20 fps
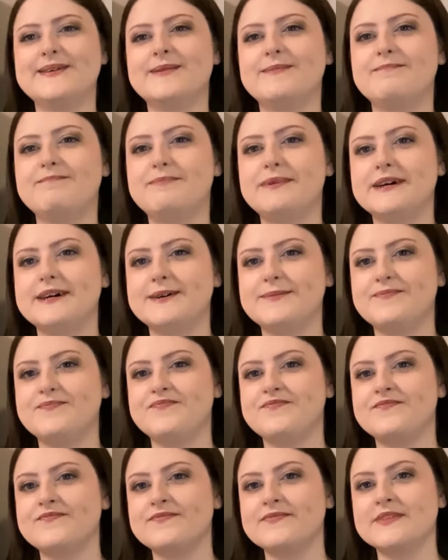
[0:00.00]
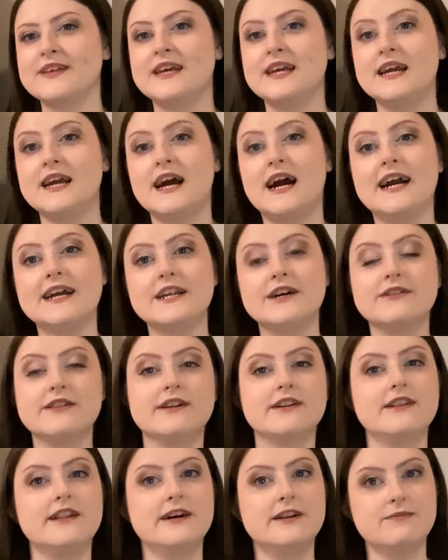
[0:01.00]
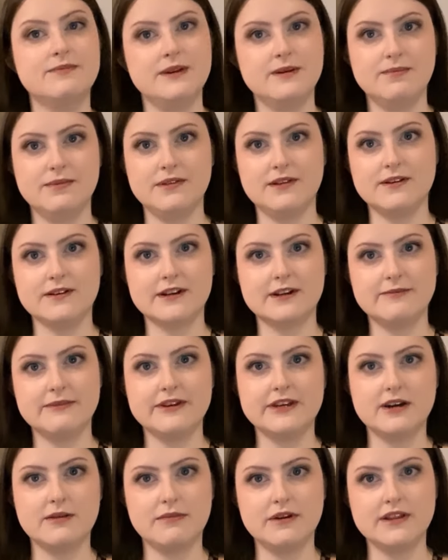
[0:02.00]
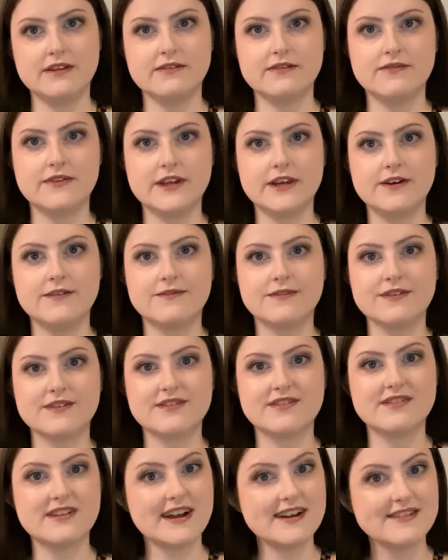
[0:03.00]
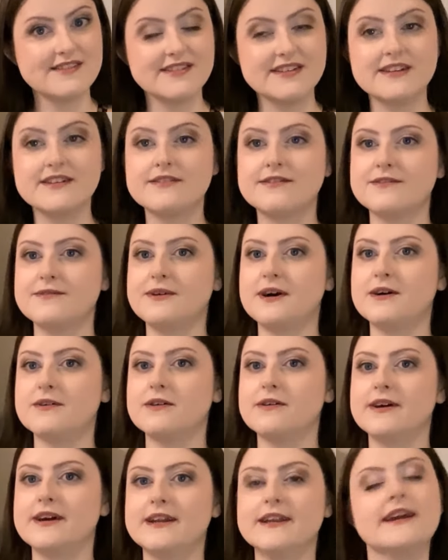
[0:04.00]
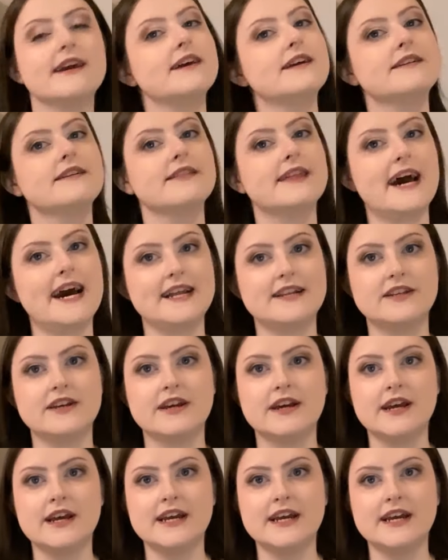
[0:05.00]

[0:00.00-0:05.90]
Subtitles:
But I know that a lot of people are going to be coming to this video for sizing, so I'll go ahead and get into that.